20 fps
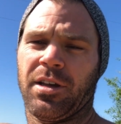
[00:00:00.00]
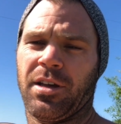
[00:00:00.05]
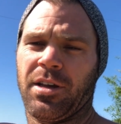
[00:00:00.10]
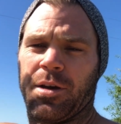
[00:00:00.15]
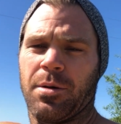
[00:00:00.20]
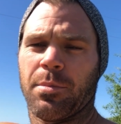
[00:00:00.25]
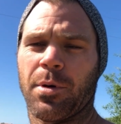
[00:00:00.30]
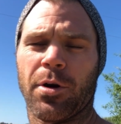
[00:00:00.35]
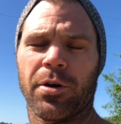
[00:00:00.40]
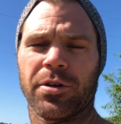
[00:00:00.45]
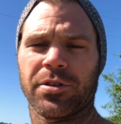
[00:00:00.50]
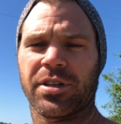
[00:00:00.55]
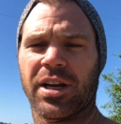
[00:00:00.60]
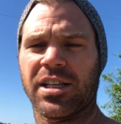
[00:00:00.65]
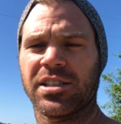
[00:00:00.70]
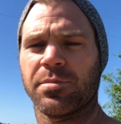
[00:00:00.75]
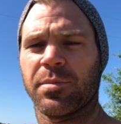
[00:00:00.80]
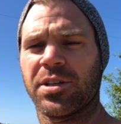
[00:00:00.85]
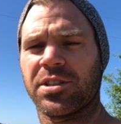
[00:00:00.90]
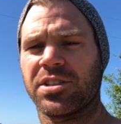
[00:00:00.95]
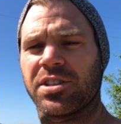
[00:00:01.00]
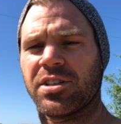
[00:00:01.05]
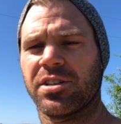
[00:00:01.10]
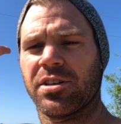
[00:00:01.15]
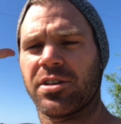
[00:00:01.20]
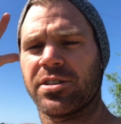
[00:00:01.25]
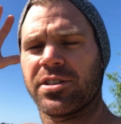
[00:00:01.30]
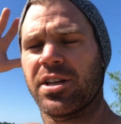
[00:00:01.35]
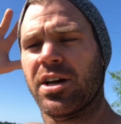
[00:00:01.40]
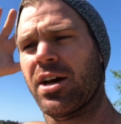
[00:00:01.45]
Motor and transmission
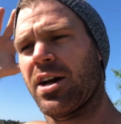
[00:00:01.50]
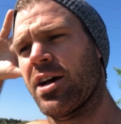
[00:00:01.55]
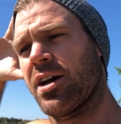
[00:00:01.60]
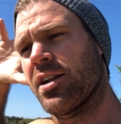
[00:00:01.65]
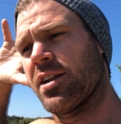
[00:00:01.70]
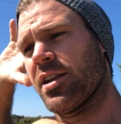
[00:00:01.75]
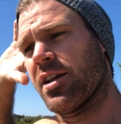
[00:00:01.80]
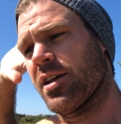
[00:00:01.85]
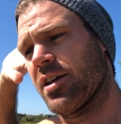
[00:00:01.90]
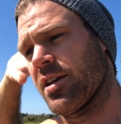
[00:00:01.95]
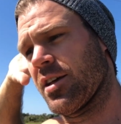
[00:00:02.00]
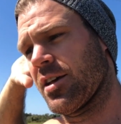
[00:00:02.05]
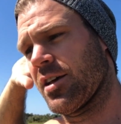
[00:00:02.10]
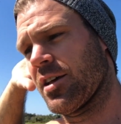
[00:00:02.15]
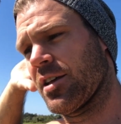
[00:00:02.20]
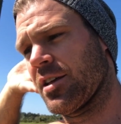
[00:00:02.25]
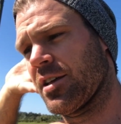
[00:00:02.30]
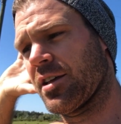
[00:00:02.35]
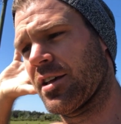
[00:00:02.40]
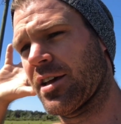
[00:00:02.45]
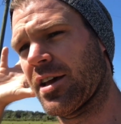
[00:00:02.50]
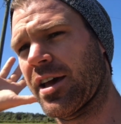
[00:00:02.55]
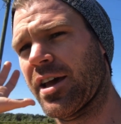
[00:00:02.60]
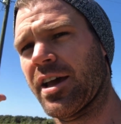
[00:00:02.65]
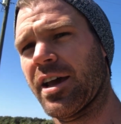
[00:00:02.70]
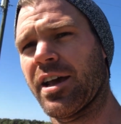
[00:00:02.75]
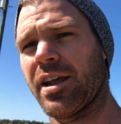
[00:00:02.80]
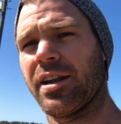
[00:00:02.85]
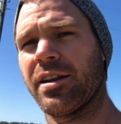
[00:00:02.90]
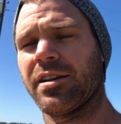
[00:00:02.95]
are done,
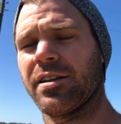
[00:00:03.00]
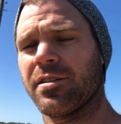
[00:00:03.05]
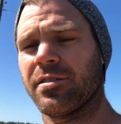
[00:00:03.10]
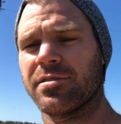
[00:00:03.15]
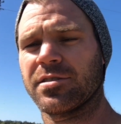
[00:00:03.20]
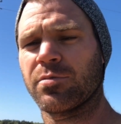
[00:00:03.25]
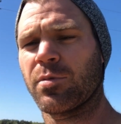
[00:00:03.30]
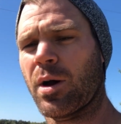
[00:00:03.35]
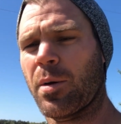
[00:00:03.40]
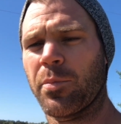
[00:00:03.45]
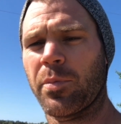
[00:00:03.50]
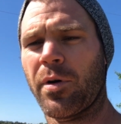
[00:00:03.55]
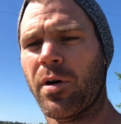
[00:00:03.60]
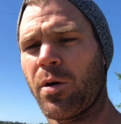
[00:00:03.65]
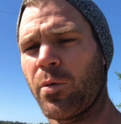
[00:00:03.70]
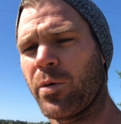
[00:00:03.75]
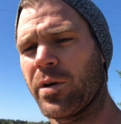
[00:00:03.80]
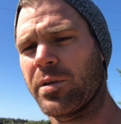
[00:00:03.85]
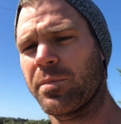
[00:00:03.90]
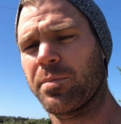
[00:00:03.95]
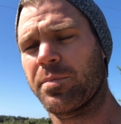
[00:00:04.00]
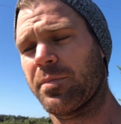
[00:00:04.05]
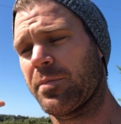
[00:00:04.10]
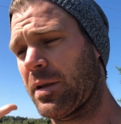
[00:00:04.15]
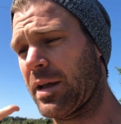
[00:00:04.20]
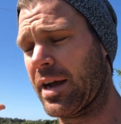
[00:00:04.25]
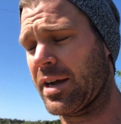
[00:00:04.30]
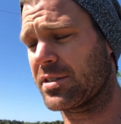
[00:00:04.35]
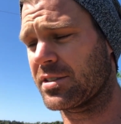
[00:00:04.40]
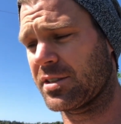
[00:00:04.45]
and swap all went
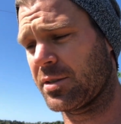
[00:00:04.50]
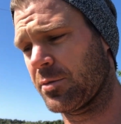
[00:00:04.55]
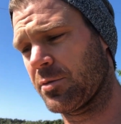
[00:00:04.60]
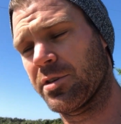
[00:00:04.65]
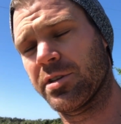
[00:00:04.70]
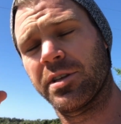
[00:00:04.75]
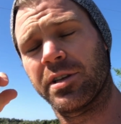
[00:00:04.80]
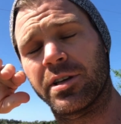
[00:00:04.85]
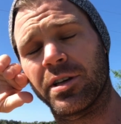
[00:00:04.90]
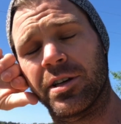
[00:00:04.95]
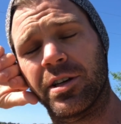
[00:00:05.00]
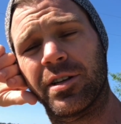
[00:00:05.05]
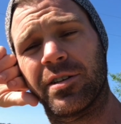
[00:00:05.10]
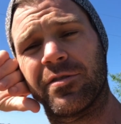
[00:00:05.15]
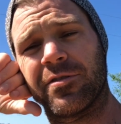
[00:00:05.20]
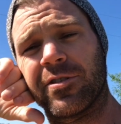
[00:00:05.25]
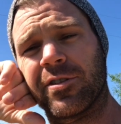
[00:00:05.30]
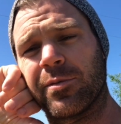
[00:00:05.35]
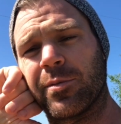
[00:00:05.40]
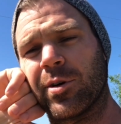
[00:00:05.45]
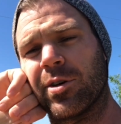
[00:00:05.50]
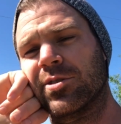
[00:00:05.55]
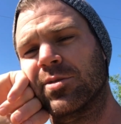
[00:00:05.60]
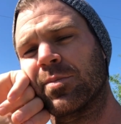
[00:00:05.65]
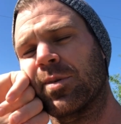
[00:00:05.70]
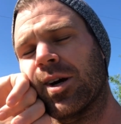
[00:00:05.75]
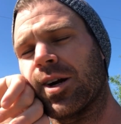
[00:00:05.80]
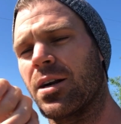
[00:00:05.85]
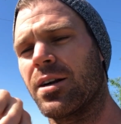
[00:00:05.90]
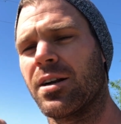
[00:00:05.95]
actually really good for the most
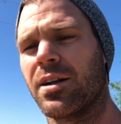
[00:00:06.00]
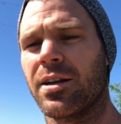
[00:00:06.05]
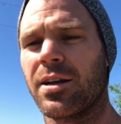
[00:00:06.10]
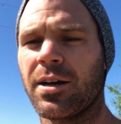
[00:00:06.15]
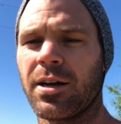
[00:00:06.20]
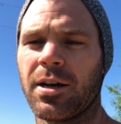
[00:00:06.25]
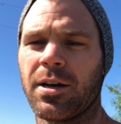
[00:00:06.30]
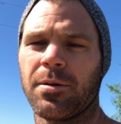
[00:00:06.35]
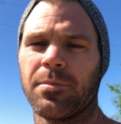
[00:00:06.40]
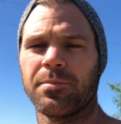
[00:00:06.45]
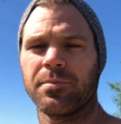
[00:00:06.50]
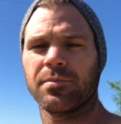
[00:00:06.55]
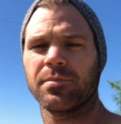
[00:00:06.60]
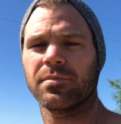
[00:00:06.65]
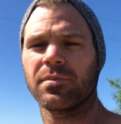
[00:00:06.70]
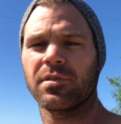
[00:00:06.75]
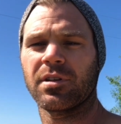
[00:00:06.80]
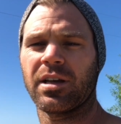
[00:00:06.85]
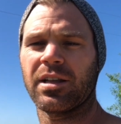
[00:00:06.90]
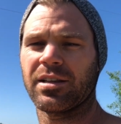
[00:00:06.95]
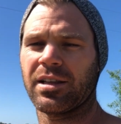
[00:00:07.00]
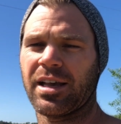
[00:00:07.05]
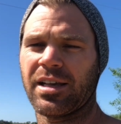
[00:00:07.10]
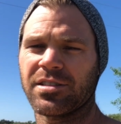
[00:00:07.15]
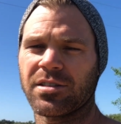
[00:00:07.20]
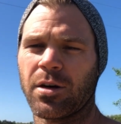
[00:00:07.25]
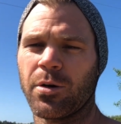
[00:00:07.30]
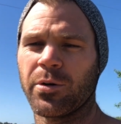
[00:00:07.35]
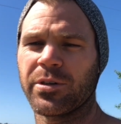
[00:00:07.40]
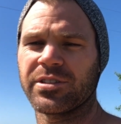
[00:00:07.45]
part. As
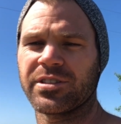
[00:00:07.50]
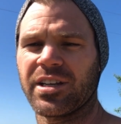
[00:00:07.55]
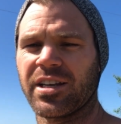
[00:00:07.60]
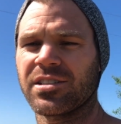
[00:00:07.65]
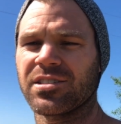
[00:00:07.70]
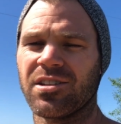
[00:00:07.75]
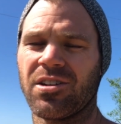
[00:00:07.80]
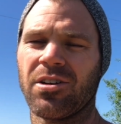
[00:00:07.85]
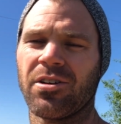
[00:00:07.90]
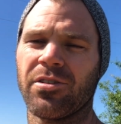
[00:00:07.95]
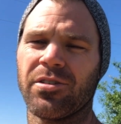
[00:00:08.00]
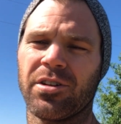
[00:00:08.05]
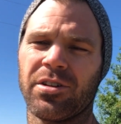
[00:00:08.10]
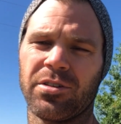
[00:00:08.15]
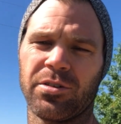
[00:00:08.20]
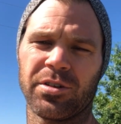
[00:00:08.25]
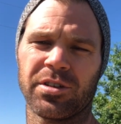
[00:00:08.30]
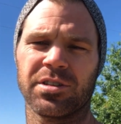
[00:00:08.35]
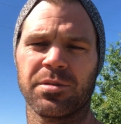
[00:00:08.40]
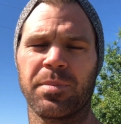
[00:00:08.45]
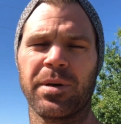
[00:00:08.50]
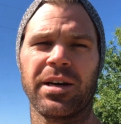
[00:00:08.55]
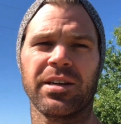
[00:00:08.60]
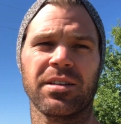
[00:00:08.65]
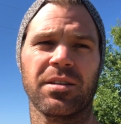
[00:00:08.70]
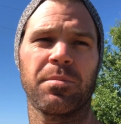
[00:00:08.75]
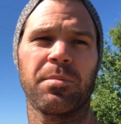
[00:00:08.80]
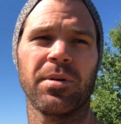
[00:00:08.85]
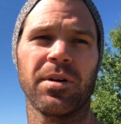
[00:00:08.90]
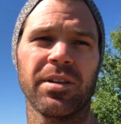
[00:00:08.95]
always, takes longer than you
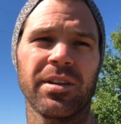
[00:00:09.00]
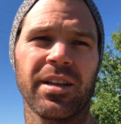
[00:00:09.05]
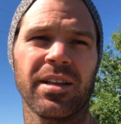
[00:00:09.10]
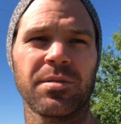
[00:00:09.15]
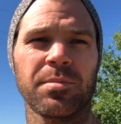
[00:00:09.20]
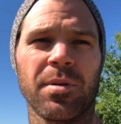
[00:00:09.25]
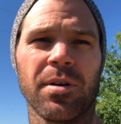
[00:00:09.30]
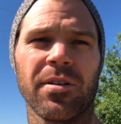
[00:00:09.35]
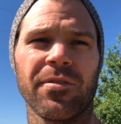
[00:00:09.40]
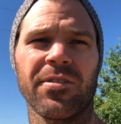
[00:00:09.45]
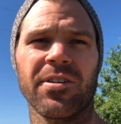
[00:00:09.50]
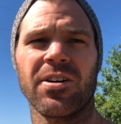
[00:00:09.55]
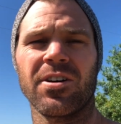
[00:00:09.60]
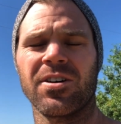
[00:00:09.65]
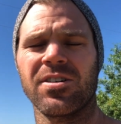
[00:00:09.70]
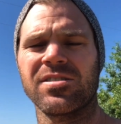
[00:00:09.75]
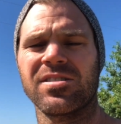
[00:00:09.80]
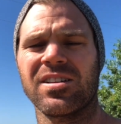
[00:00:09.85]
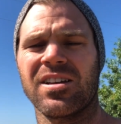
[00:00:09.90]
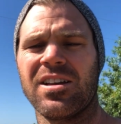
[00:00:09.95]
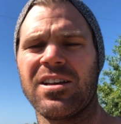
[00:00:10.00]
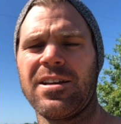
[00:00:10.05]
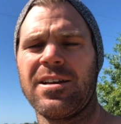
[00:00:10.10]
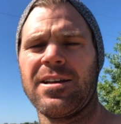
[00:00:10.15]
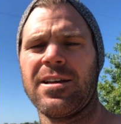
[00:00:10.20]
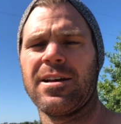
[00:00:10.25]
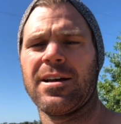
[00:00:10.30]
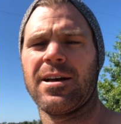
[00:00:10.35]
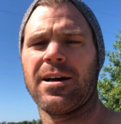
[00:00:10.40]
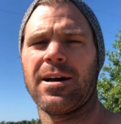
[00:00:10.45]
expect, but that's part of cars.
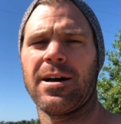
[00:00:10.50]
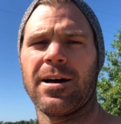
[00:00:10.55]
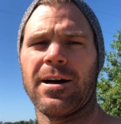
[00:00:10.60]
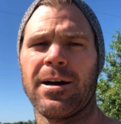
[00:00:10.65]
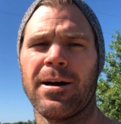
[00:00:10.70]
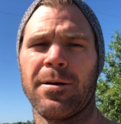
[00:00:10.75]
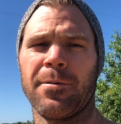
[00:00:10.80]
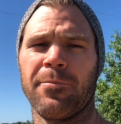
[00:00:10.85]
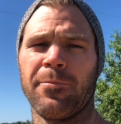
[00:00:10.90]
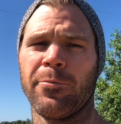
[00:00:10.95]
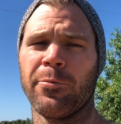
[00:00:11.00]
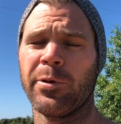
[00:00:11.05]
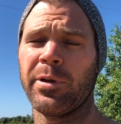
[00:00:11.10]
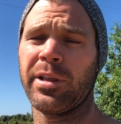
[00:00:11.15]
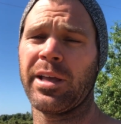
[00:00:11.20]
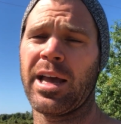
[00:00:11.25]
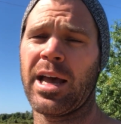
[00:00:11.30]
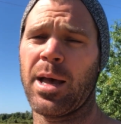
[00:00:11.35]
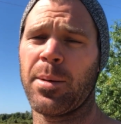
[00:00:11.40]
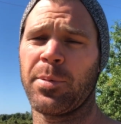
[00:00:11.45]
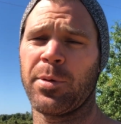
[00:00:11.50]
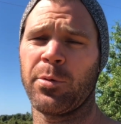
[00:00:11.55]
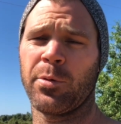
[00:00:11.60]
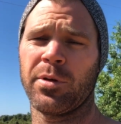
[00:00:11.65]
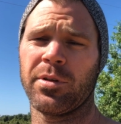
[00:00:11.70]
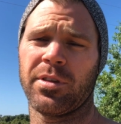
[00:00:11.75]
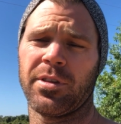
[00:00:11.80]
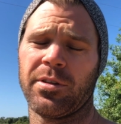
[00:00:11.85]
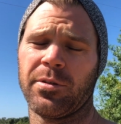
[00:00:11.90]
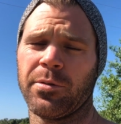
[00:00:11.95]
Really happy
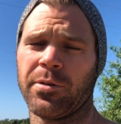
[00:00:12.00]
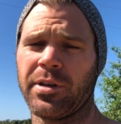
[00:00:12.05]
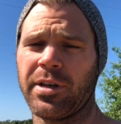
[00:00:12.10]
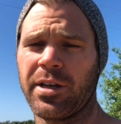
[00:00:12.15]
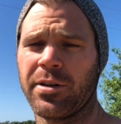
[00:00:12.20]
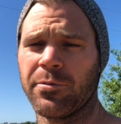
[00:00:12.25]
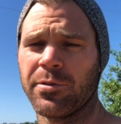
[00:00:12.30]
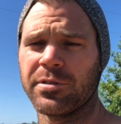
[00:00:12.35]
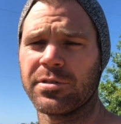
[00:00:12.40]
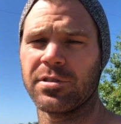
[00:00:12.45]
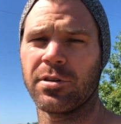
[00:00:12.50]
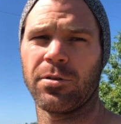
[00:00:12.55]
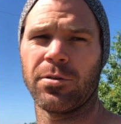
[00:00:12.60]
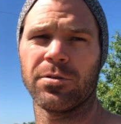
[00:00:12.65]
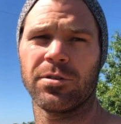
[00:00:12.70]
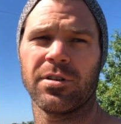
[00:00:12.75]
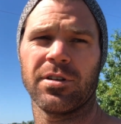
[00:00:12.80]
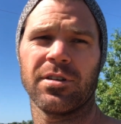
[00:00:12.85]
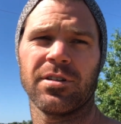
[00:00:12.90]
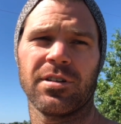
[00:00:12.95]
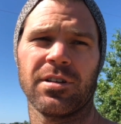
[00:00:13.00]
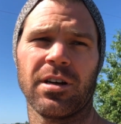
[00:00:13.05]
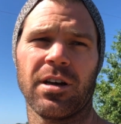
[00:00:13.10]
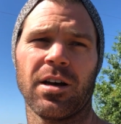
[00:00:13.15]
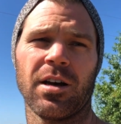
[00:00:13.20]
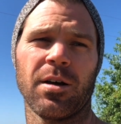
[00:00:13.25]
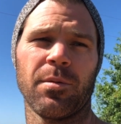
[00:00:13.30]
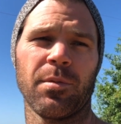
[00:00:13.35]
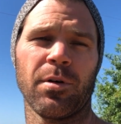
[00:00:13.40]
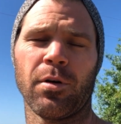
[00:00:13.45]
with the end result,
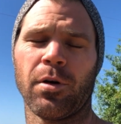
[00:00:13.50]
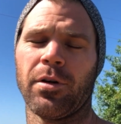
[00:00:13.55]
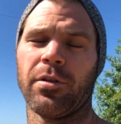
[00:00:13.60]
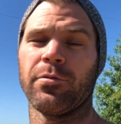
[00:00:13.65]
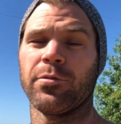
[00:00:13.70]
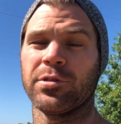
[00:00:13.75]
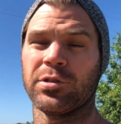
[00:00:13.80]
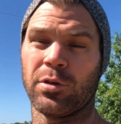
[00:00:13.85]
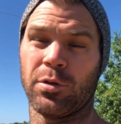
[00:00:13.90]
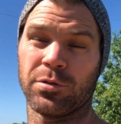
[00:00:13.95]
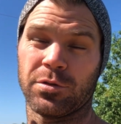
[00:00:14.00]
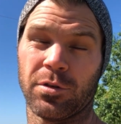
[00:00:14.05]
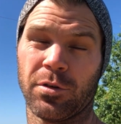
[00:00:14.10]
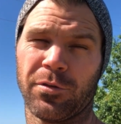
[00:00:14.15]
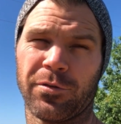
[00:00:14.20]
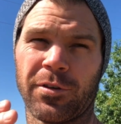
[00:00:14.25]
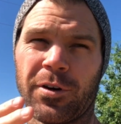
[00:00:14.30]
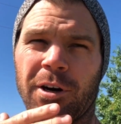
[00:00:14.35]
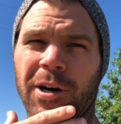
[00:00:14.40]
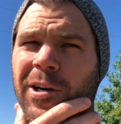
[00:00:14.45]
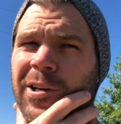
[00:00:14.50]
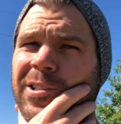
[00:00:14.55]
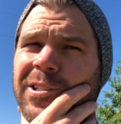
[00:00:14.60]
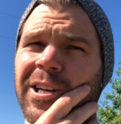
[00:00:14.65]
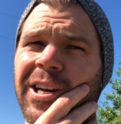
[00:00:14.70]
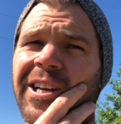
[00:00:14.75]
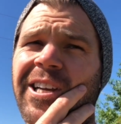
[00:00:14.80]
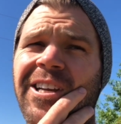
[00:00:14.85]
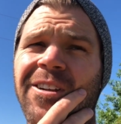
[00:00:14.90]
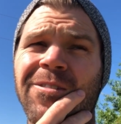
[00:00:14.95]
or the result so far,
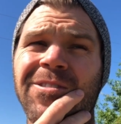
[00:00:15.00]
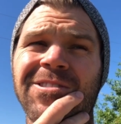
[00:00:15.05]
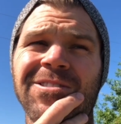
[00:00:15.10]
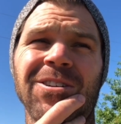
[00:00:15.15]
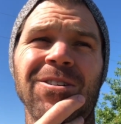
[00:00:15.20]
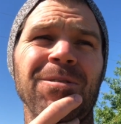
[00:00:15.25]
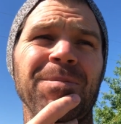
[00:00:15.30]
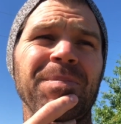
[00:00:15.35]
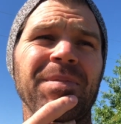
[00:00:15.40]
not end result.